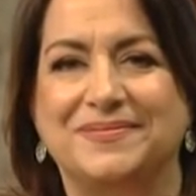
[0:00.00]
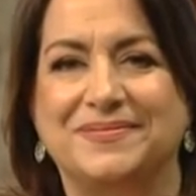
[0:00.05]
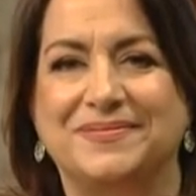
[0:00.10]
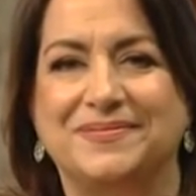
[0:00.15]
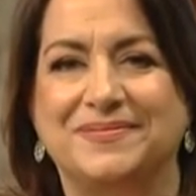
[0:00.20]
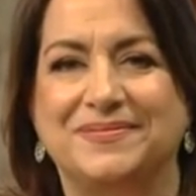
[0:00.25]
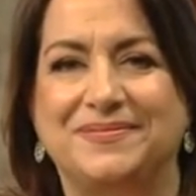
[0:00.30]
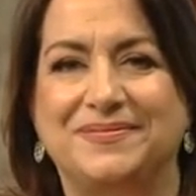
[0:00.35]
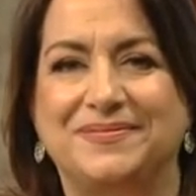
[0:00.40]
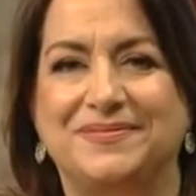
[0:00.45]

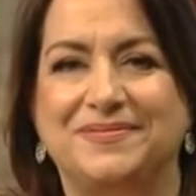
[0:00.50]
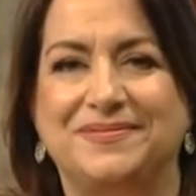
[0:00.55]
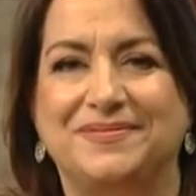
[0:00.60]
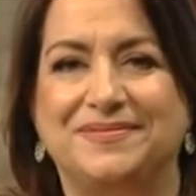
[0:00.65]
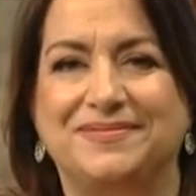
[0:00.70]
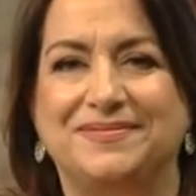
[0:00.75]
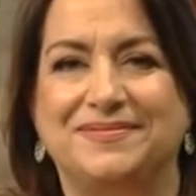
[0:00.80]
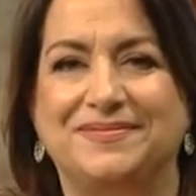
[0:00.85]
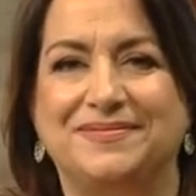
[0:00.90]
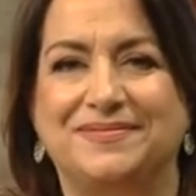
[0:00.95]

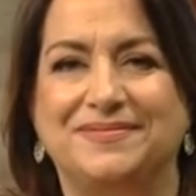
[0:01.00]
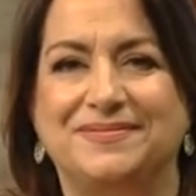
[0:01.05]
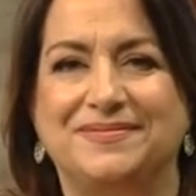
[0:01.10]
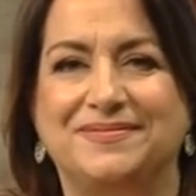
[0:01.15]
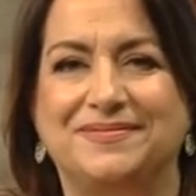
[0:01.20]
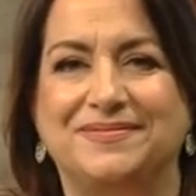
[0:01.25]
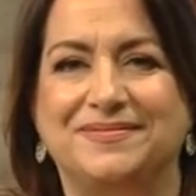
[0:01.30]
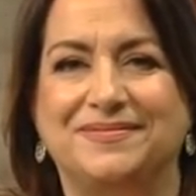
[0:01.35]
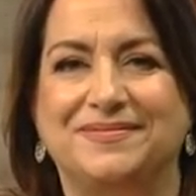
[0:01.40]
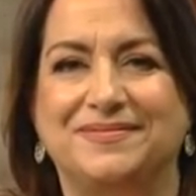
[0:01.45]

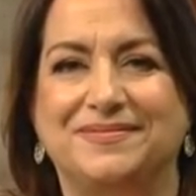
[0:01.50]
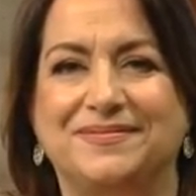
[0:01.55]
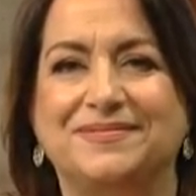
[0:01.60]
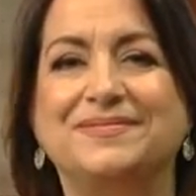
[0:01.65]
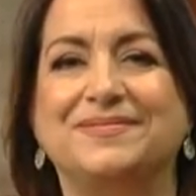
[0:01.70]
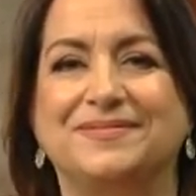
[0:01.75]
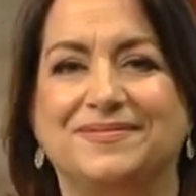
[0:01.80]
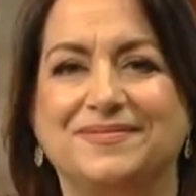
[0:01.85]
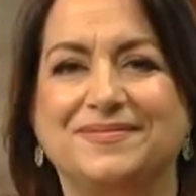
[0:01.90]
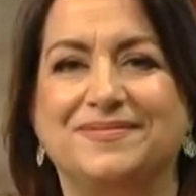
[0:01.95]

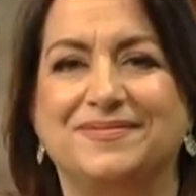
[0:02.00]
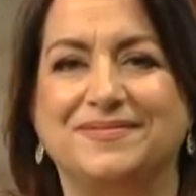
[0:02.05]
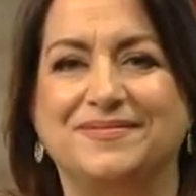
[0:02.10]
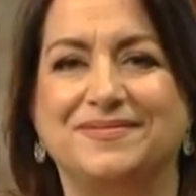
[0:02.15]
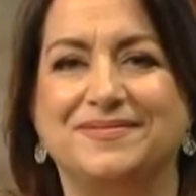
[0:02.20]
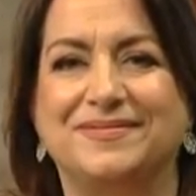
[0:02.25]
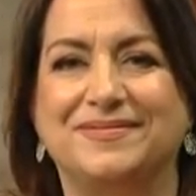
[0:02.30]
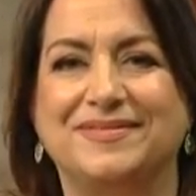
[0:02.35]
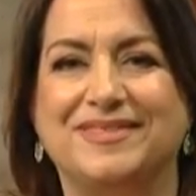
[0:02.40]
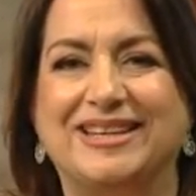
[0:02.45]

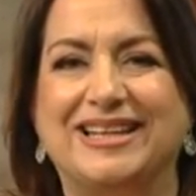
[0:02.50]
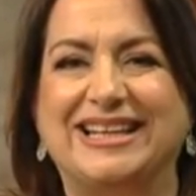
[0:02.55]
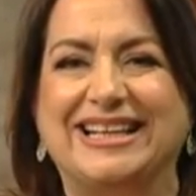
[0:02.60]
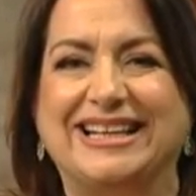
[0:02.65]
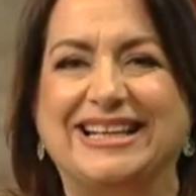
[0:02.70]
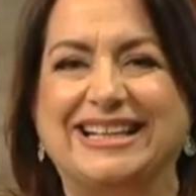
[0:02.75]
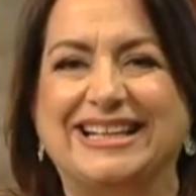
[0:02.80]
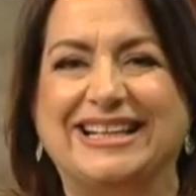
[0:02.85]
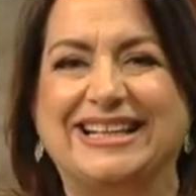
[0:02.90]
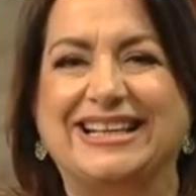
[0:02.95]

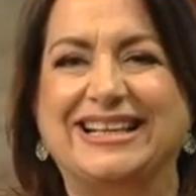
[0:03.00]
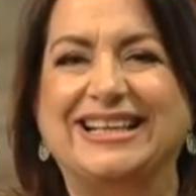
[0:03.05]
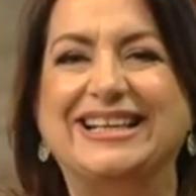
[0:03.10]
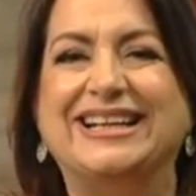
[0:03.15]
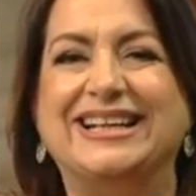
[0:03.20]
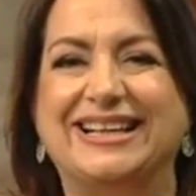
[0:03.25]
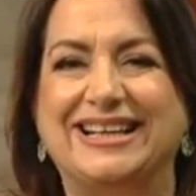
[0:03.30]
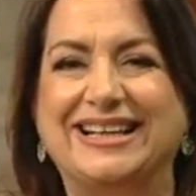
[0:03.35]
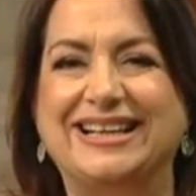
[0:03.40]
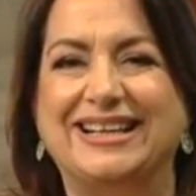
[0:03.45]

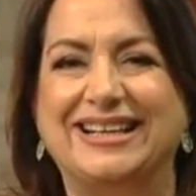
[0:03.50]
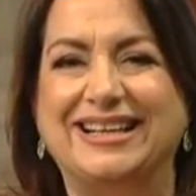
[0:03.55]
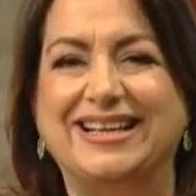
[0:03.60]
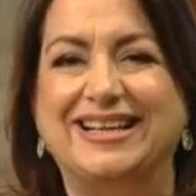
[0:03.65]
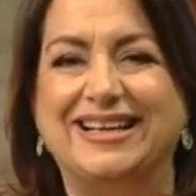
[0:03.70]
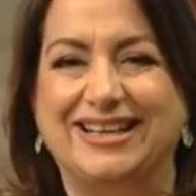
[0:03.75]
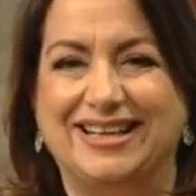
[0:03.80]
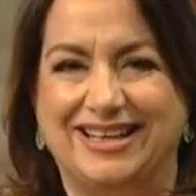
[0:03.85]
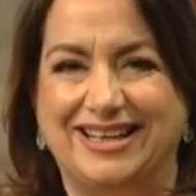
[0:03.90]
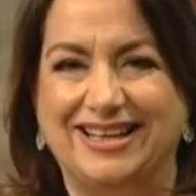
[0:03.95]

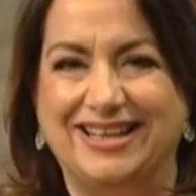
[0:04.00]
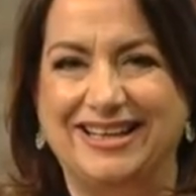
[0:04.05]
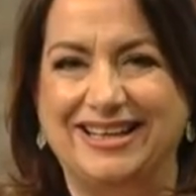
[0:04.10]
(silent)